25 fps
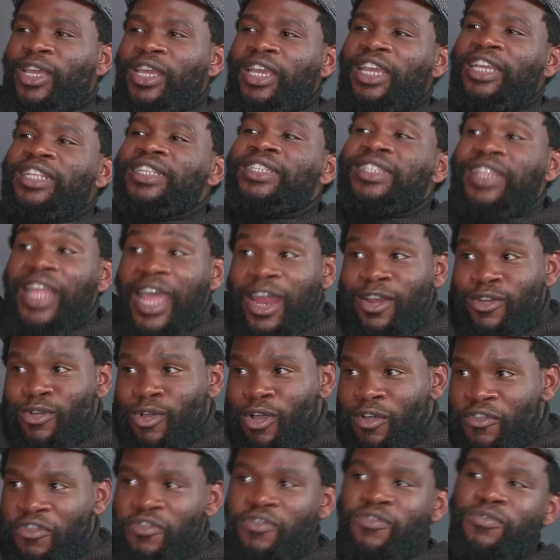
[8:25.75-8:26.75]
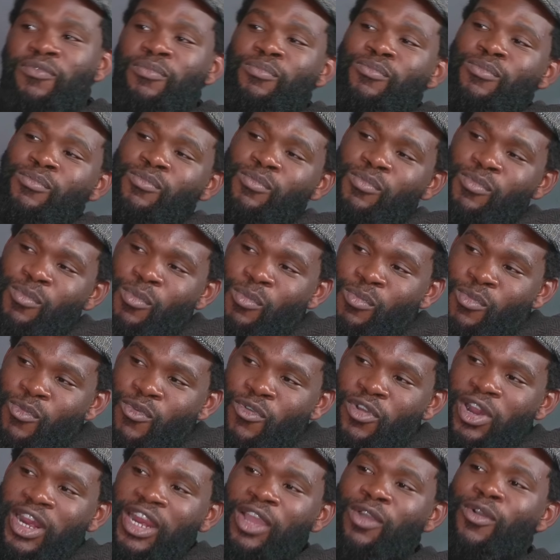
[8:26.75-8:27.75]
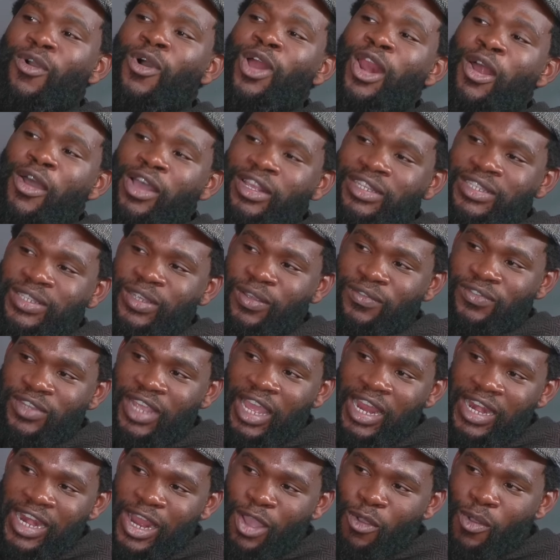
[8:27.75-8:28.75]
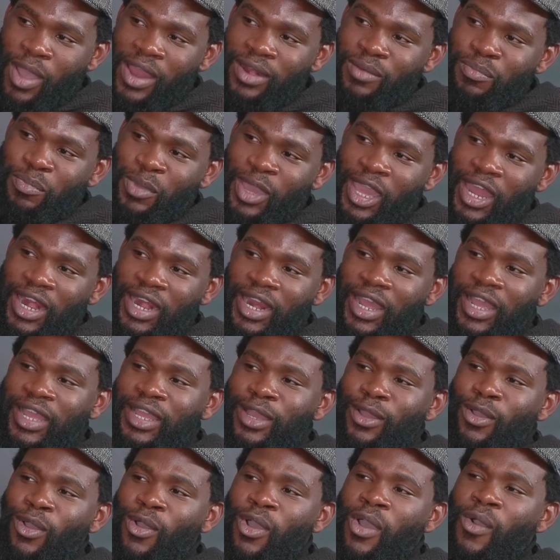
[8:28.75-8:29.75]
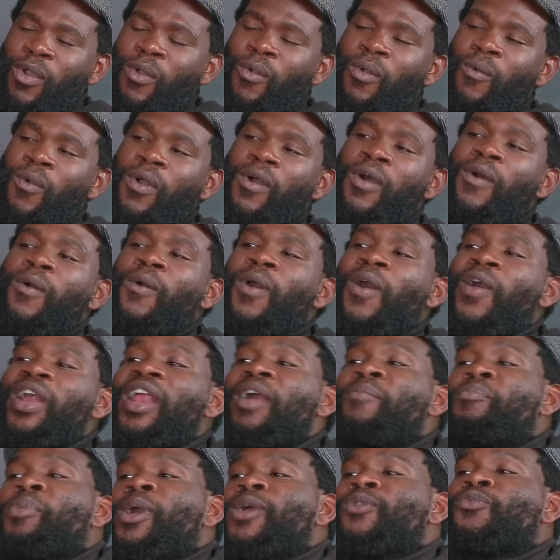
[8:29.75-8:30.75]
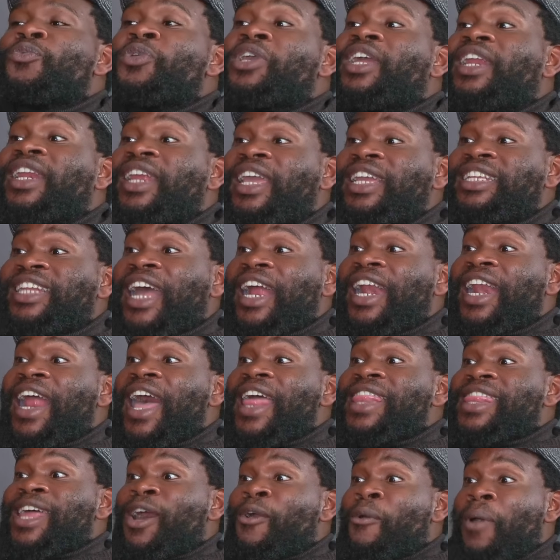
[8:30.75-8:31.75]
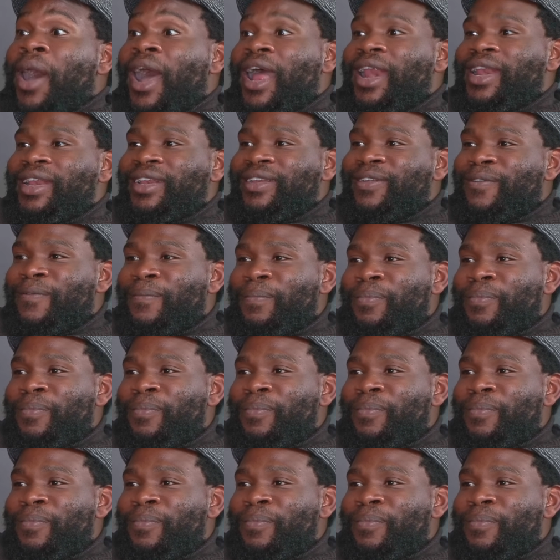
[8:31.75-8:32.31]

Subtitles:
instead of mooring all ourselves under one banner, what about we create another one?